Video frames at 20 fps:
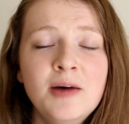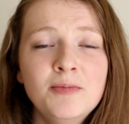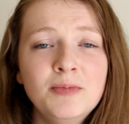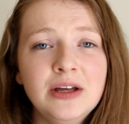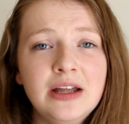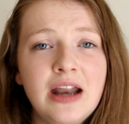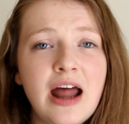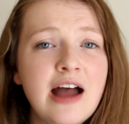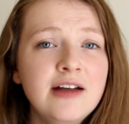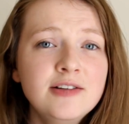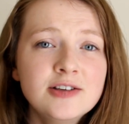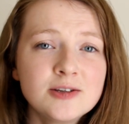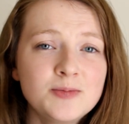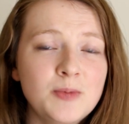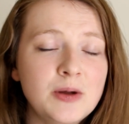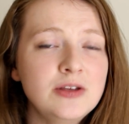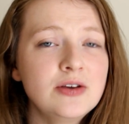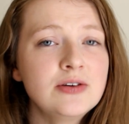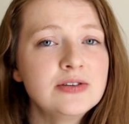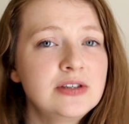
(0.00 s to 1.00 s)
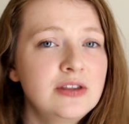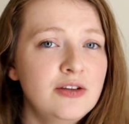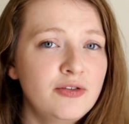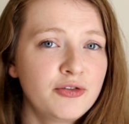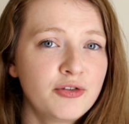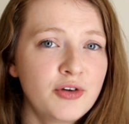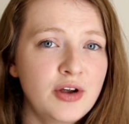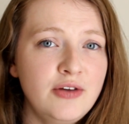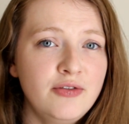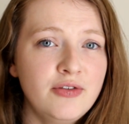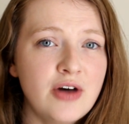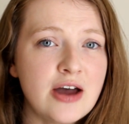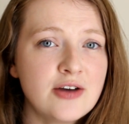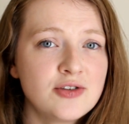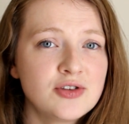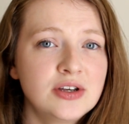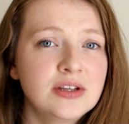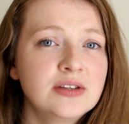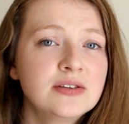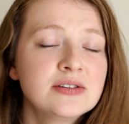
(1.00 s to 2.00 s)
but I've just been using the free
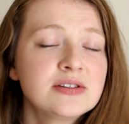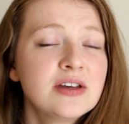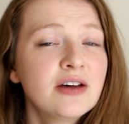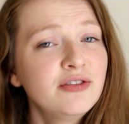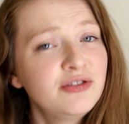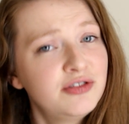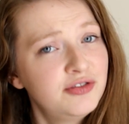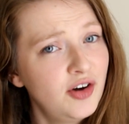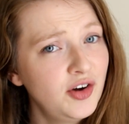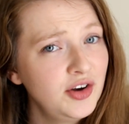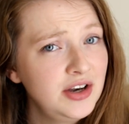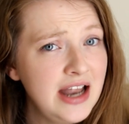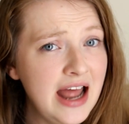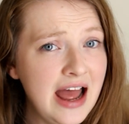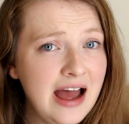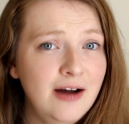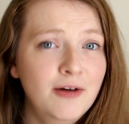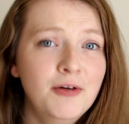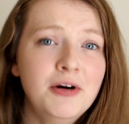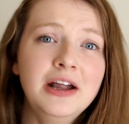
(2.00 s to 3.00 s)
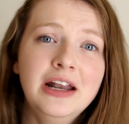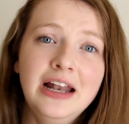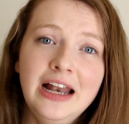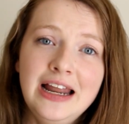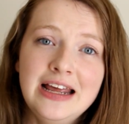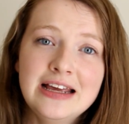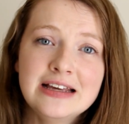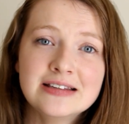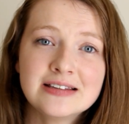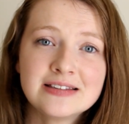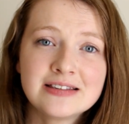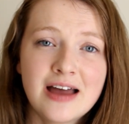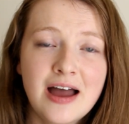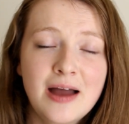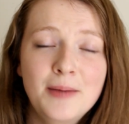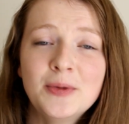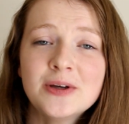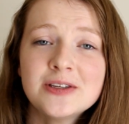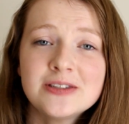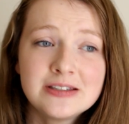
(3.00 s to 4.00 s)
versions for now at least.
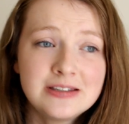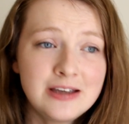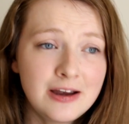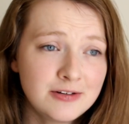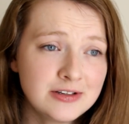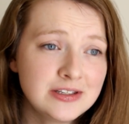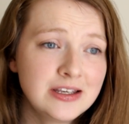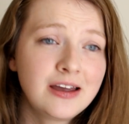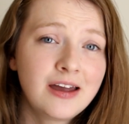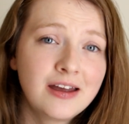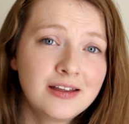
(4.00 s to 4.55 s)
I'm seriously